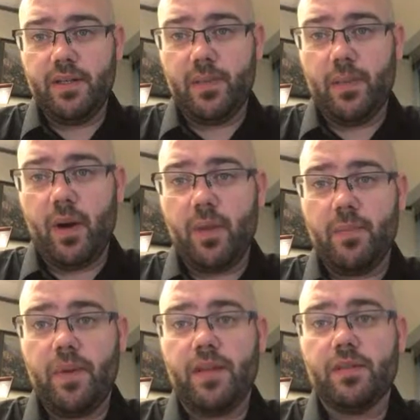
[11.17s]

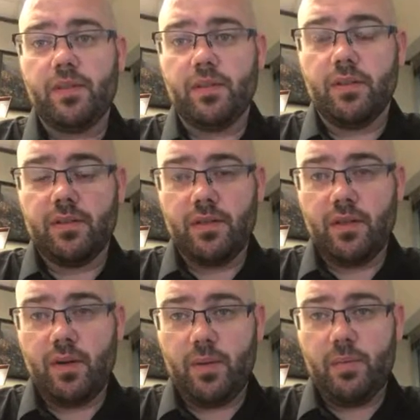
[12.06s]
departmental
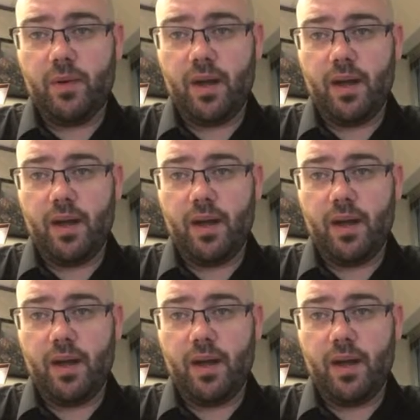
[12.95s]
term